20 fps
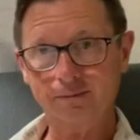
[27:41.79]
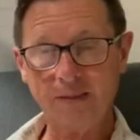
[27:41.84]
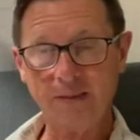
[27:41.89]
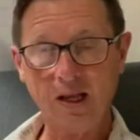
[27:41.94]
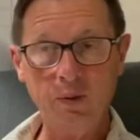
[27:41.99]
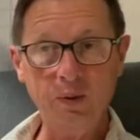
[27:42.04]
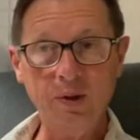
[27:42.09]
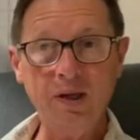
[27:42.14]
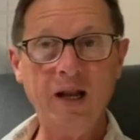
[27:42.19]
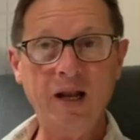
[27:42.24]

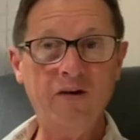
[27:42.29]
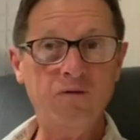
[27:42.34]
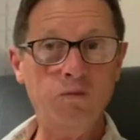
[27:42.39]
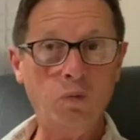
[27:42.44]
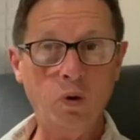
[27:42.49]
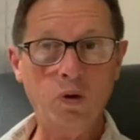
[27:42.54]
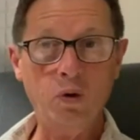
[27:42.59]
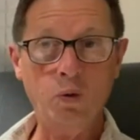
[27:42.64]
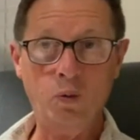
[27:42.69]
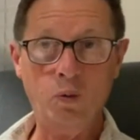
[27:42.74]
And we can have
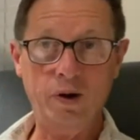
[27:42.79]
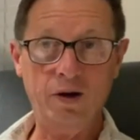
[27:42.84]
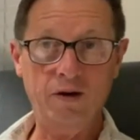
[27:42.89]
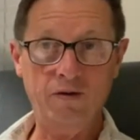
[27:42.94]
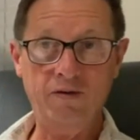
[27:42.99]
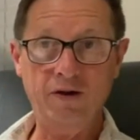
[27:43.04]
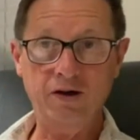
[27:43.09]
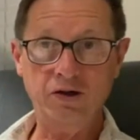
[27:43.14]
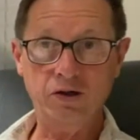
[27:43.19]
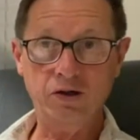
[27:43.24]
more than one
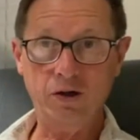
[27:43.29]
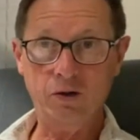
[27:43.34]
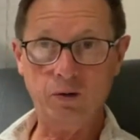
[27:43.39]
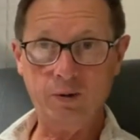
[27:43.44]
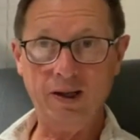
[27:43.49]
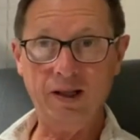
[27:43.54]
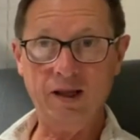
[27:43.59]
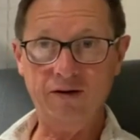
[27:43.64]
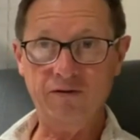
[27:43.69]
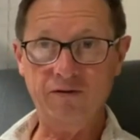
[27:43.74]
adventure,
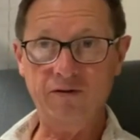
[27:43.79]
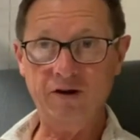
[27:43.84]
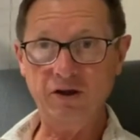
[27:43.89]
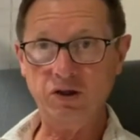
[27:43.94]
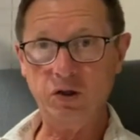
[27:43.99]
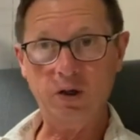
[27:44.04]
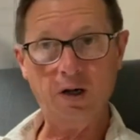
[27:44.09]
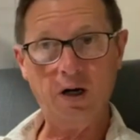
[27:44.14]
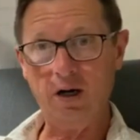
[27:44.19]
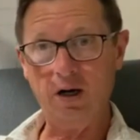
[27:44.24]
great life
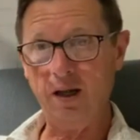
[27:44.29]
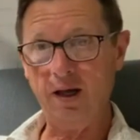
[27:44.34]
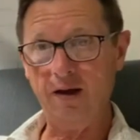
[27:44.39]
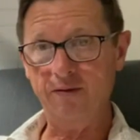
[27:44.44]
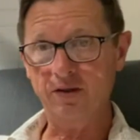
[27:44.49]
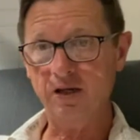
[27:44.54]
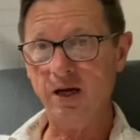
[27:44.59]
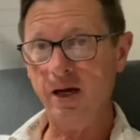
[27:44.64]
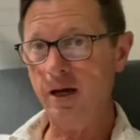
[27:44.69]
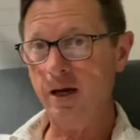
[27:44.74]
adventure in our
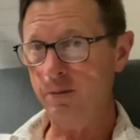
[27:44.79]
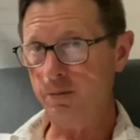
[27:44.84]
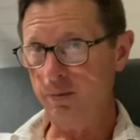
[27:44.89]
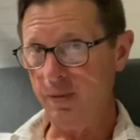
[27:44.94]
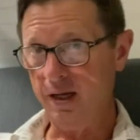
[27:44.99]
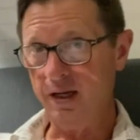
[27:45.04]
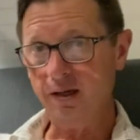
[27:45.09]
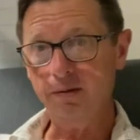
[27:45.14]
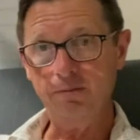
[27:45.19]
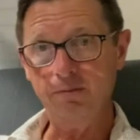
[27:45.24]
lives,
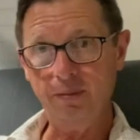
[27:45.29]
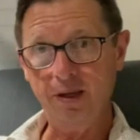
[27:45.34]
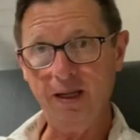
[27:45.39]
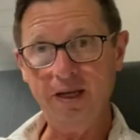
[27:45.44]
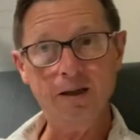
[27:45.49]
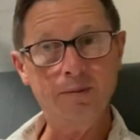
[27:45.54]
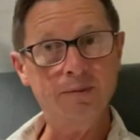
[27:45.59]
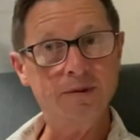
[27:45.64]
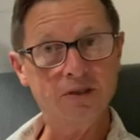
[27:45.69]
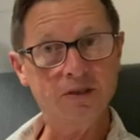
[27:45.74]
big,
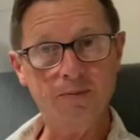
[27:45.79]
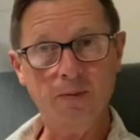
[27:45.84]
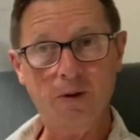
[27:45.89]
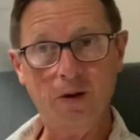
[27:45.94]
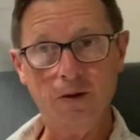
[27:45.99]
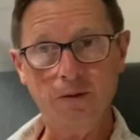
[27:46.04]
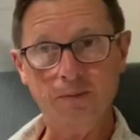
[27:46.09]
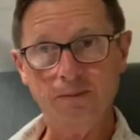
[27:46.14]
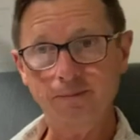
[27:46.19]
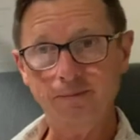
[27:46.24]
medium, and
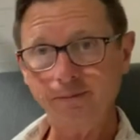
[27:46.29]
small.